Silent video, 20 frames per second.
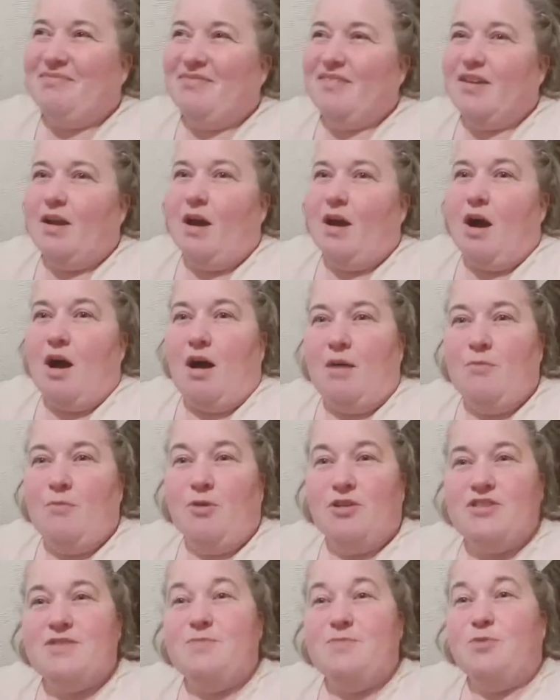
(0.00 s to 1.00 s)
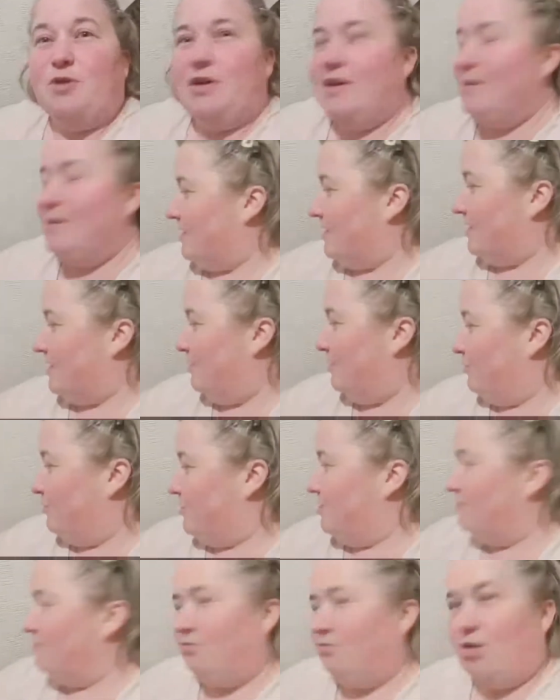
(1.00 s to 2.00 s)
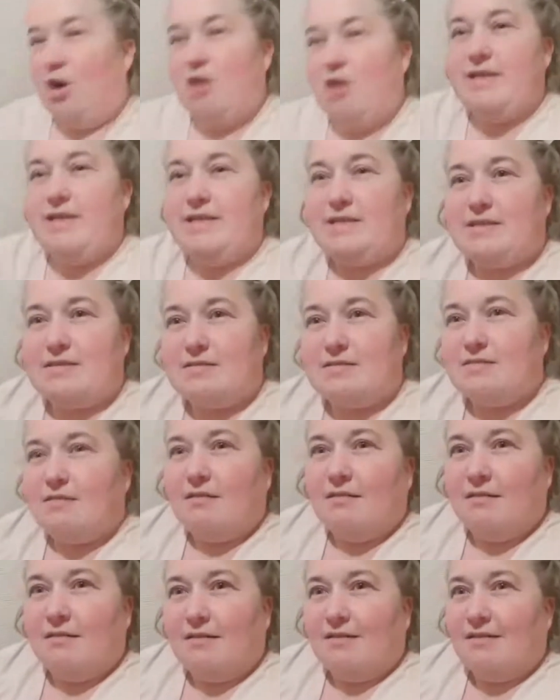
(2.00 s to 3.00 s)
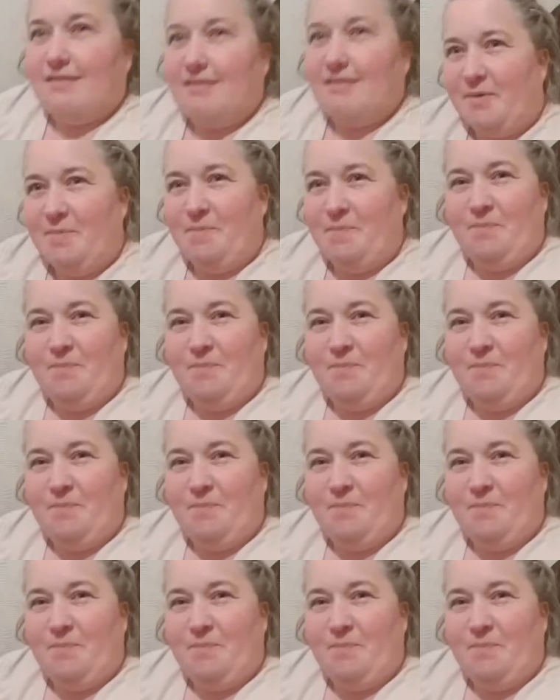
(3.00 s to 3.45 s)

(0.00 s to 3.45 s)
I'm not surprised. It was the rice. I'm